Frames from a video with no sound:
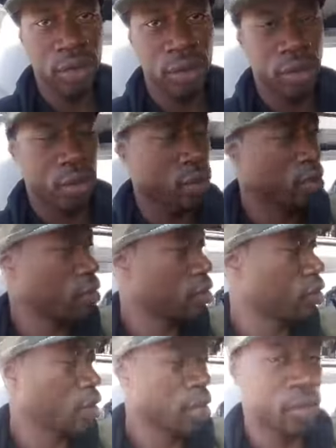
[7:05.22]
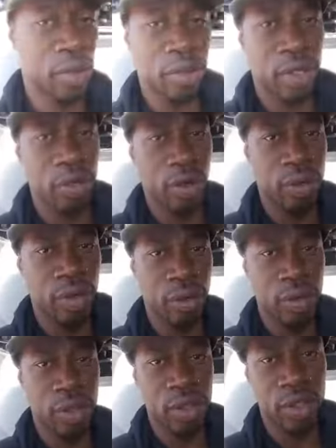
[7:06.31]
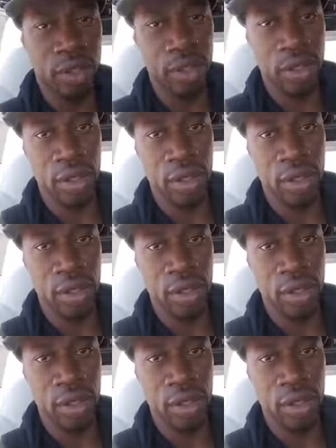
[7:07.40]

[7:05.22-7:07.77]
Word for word: you go. Thanks, baby. Can you open it up with your chance?